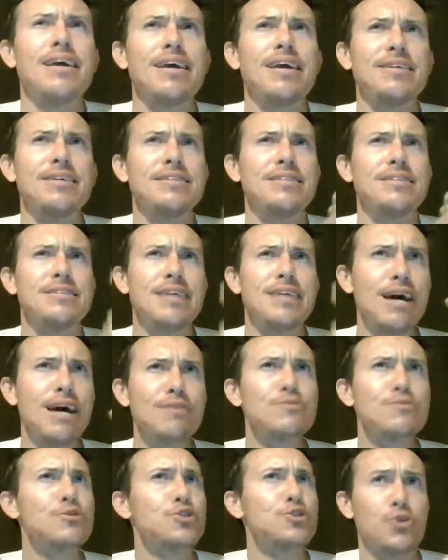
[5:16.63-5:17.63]
It
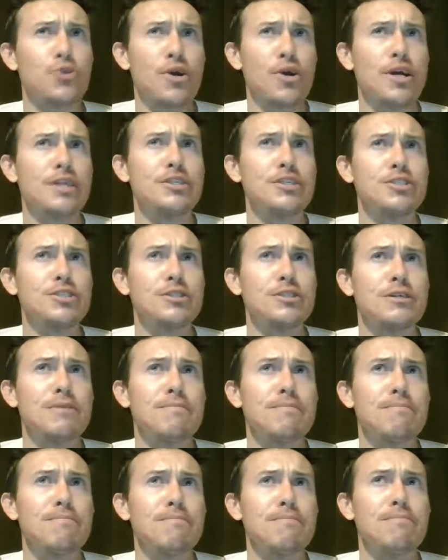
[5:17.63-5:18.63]
sounds strange,
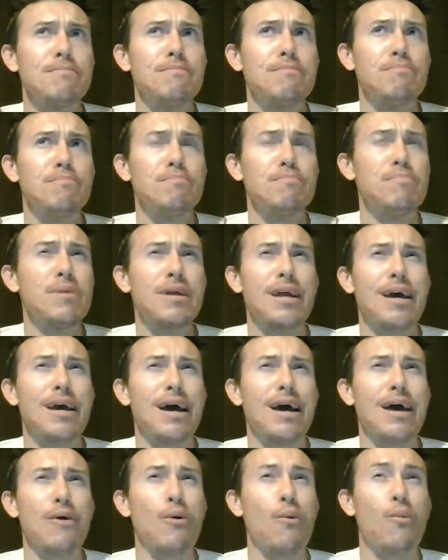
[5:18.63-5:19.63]
but
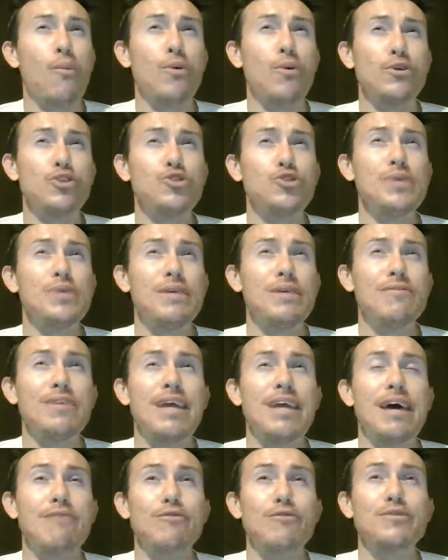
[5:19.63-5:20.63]
would you
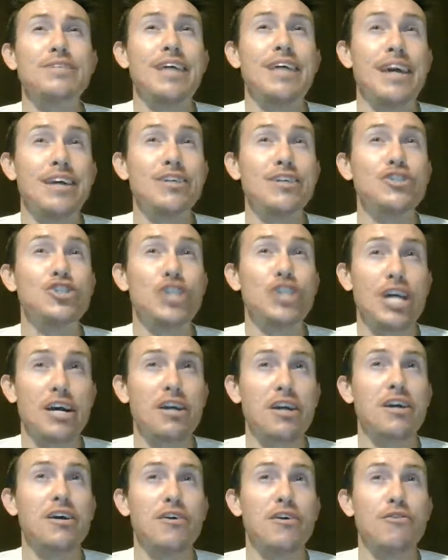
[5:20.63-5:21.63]
even ever take a
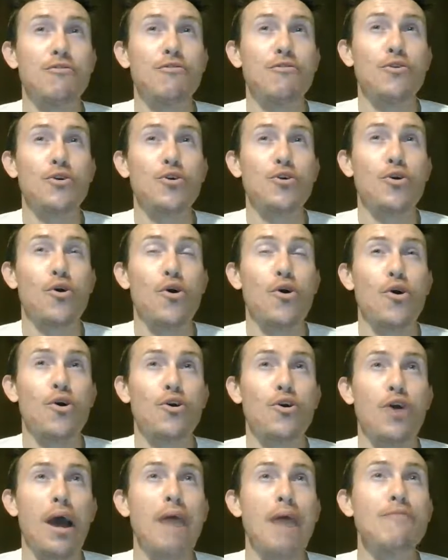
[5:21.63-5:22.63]
check for your
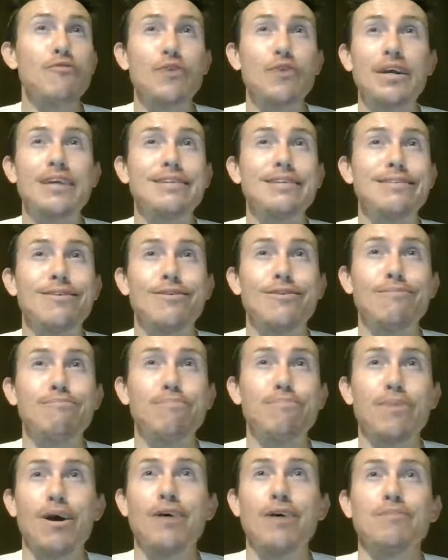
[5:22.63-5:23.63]
car? Every
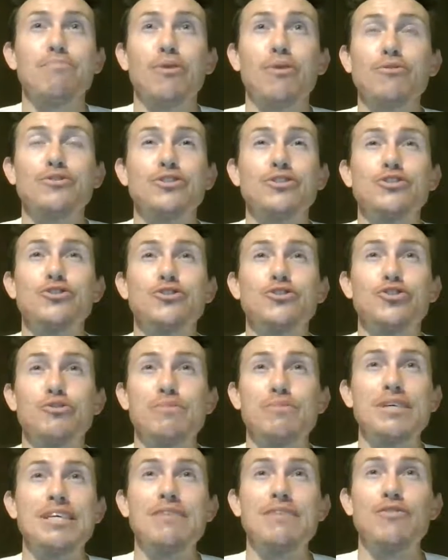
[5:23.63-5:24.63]
person
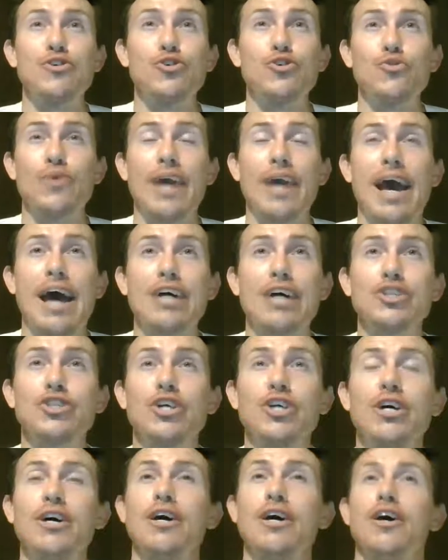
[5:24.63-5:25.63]
should be giving you cash.